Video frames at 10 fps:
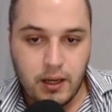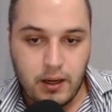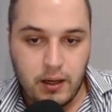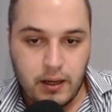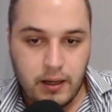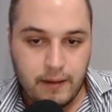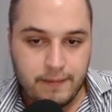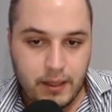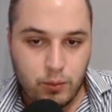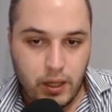
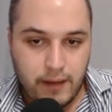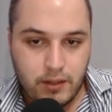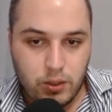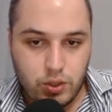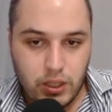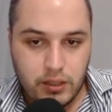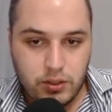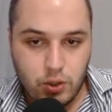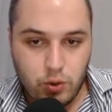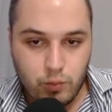Then we have a
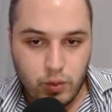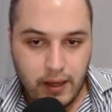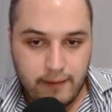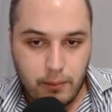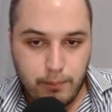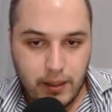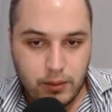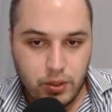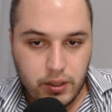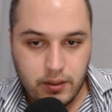utility room, we have a
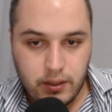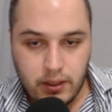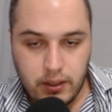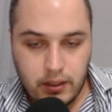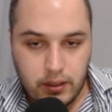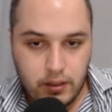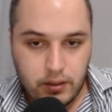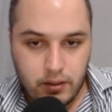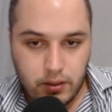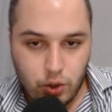powder
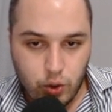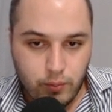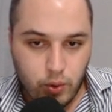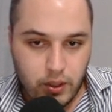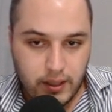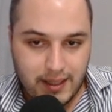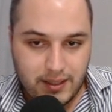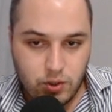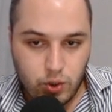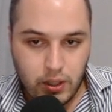room or a
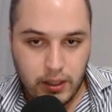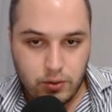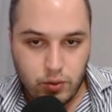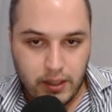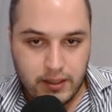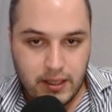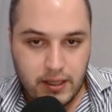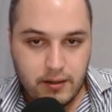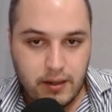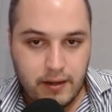guest toilet right
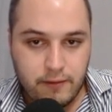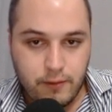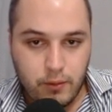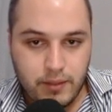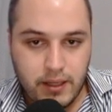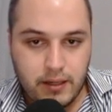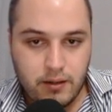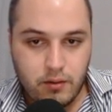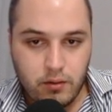here, and from there,